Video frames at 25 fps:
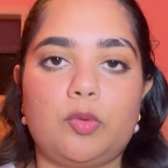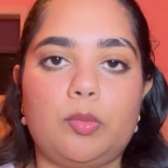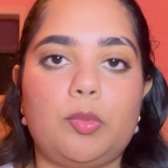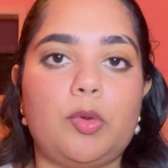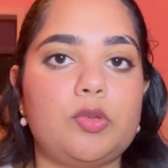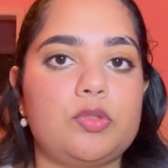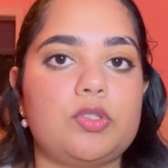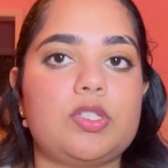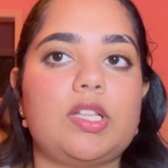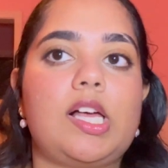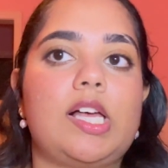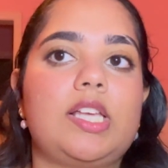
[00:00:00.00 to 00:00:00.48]

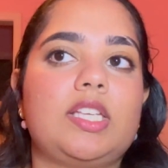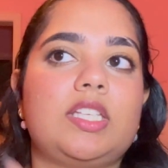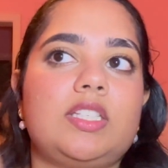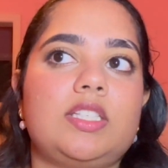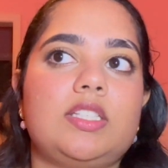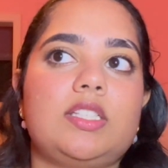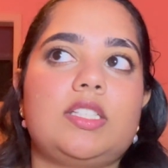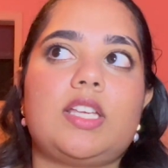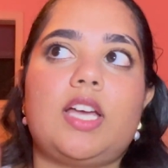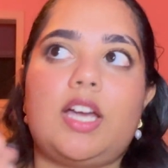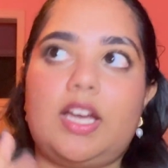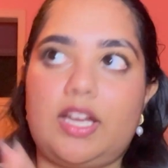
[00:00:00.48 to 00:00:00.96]
most
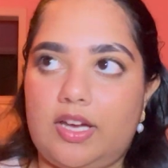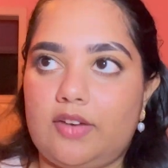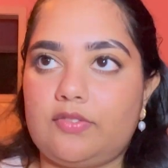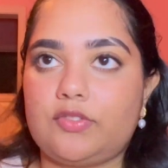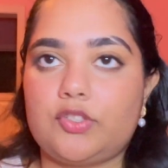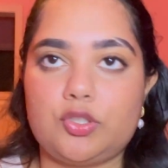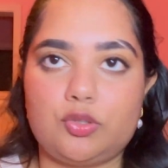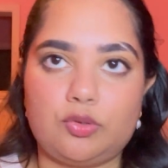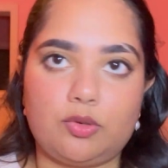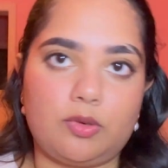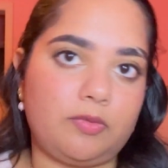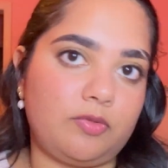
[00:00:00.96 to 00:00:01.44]
classes, I have
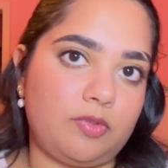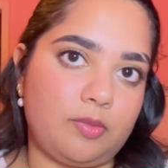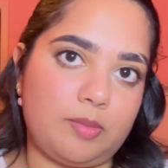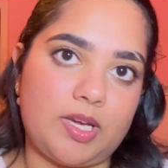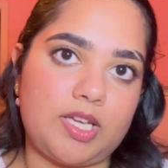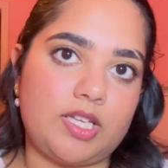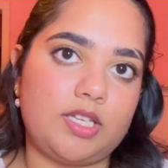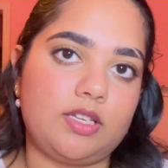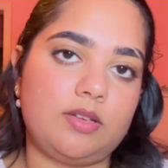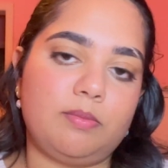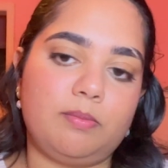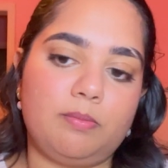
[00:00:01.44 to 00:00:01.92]
to do it for
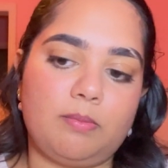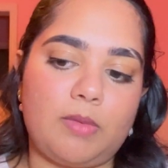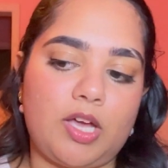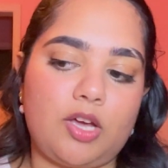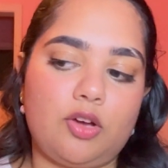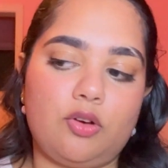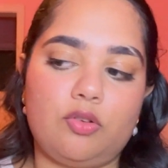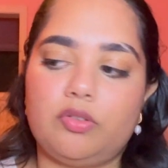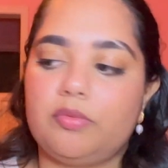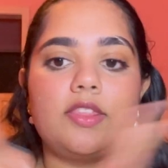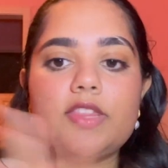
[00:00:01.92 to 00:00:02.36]
my own.